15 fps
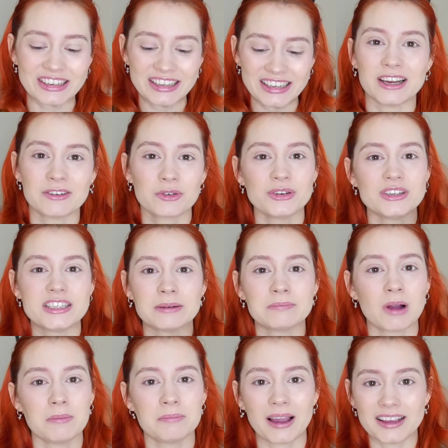I've already done
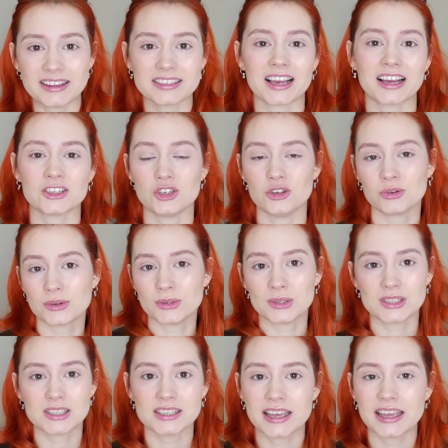my base, as you can
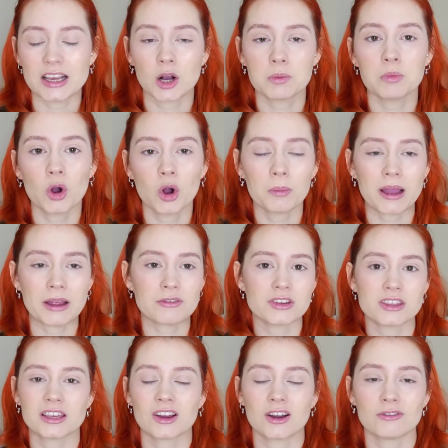see. I'll pop
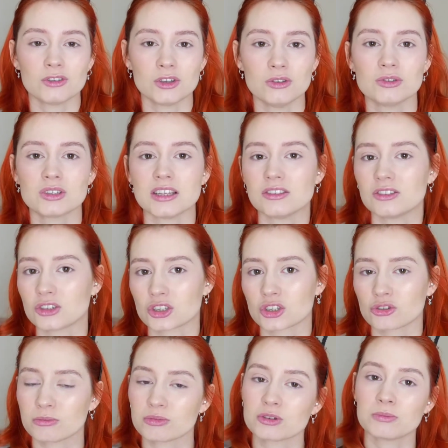everything I've used in the
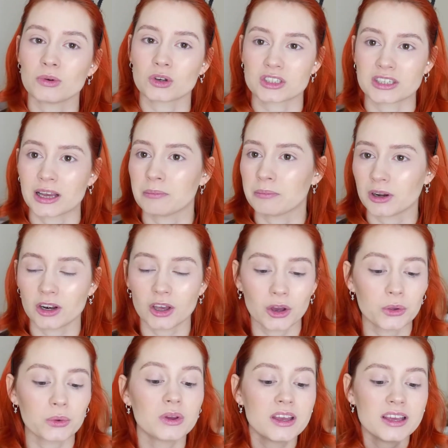description box down
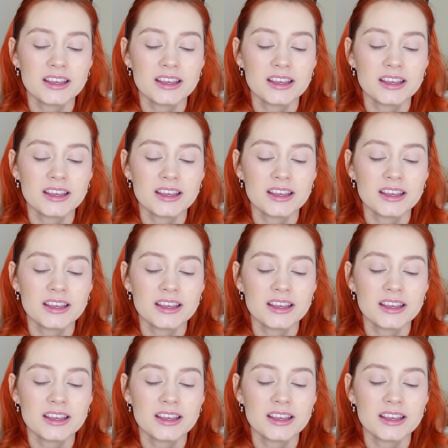below.